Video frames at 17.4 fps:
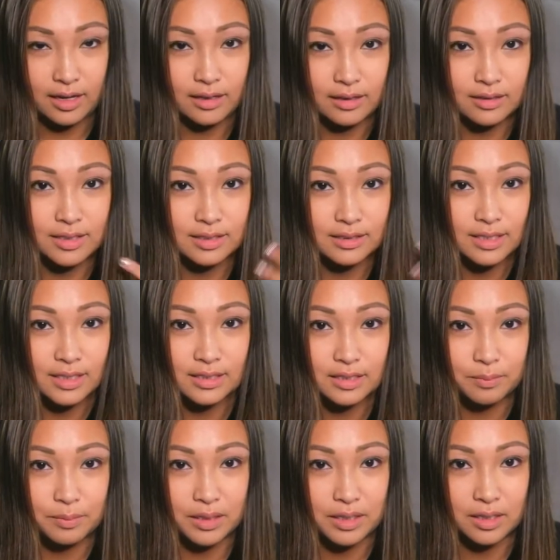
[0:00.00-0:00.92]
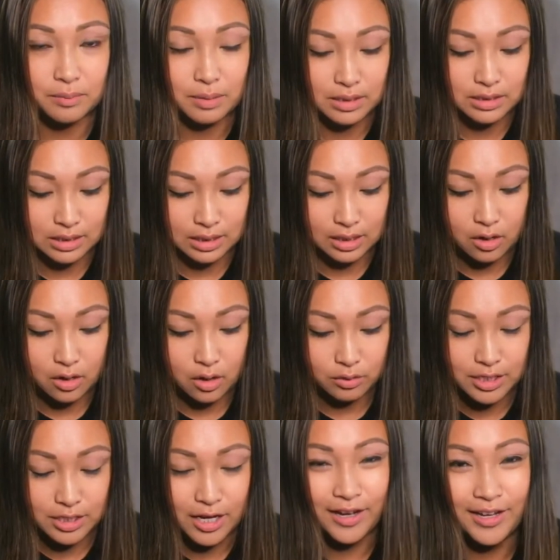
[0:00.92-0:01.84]
tend to pick up his lingo.
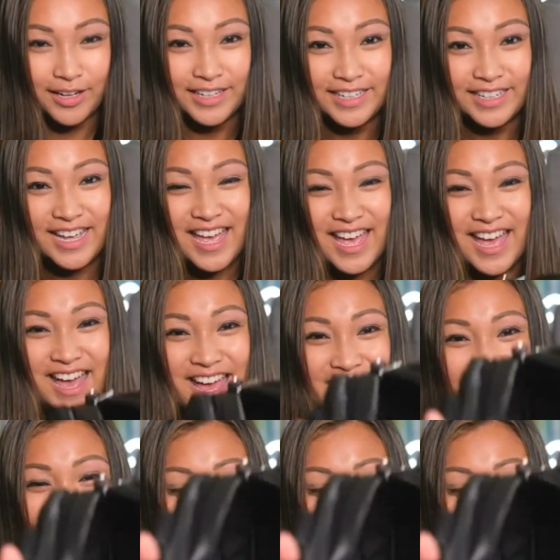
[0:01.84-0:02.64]
So here